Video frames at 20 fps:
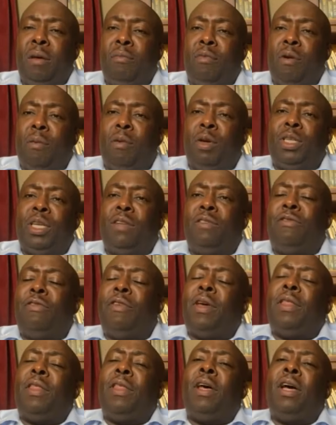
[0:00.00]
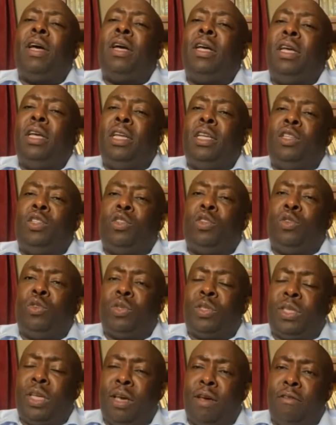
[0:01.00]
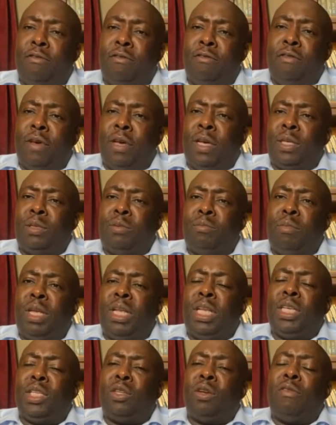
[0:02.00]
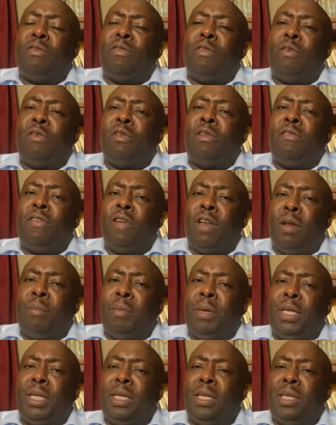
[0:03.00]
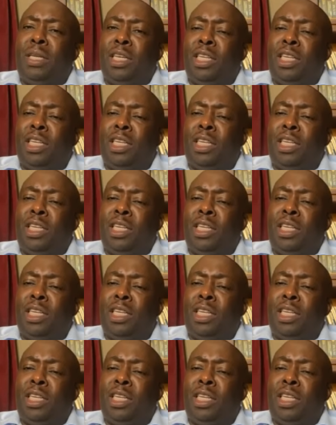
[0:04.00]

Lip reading: promoted further to serve as minister of youth development,